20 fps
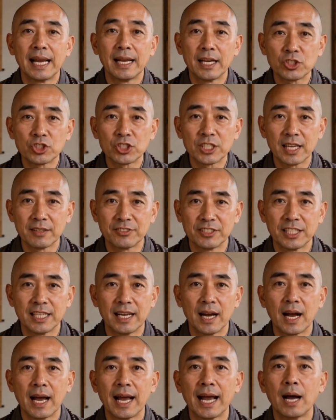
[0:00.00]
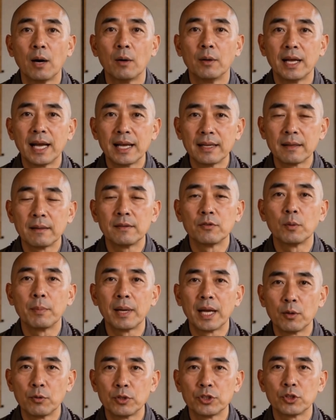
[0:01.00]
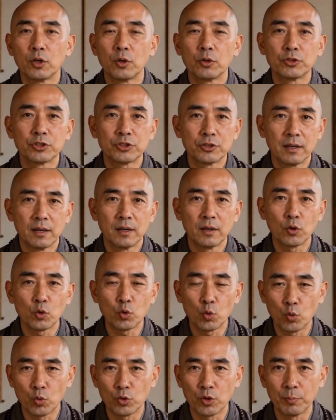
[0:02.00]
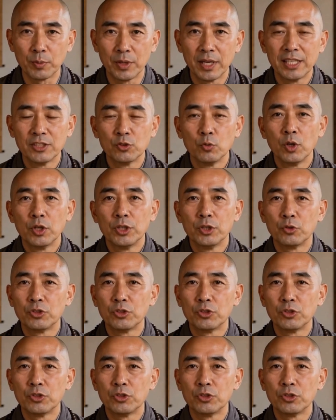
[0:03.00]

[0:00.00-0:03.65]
a GFCI outlet. For better results, cool the place where you